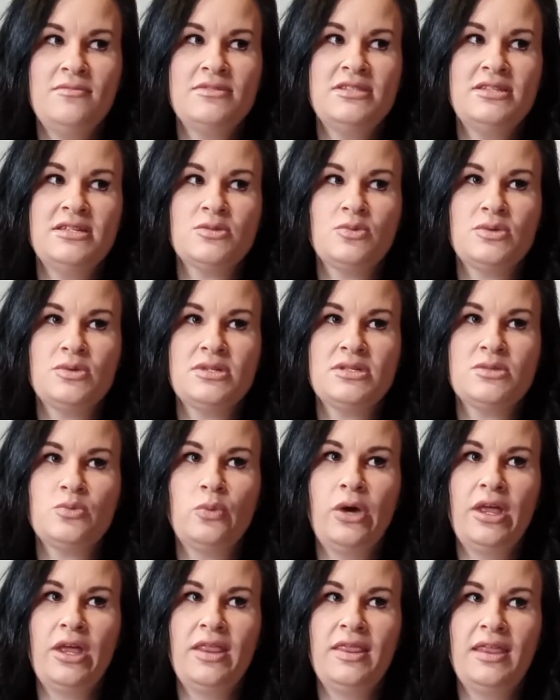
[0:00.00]
this was
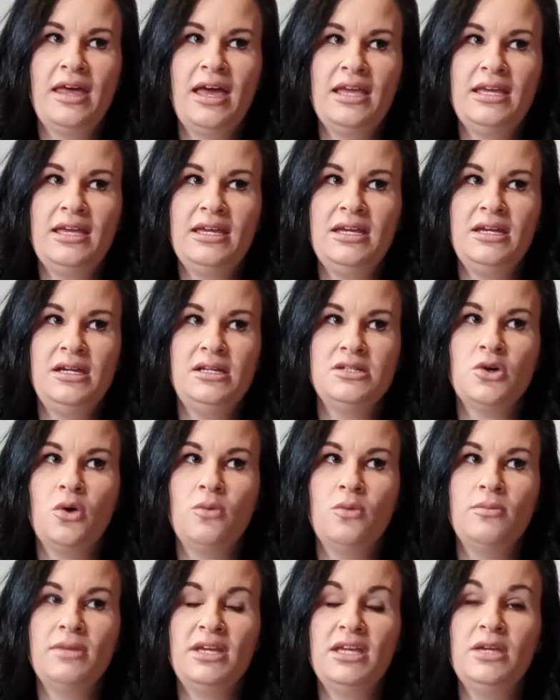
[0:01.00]
one that he told
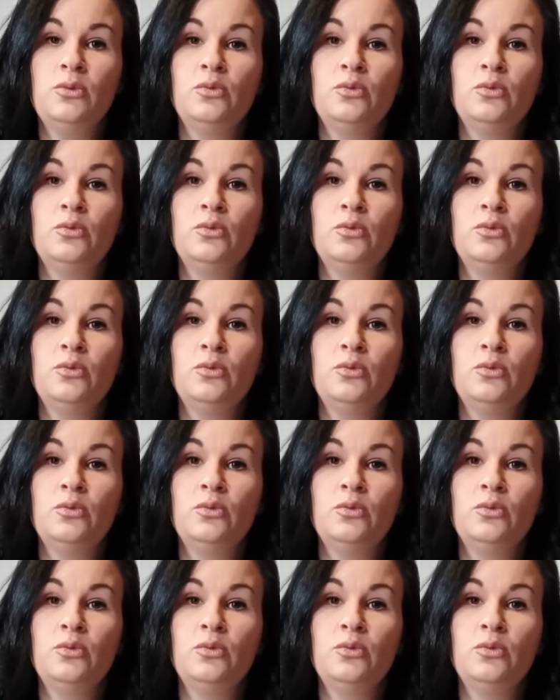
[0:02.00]
me he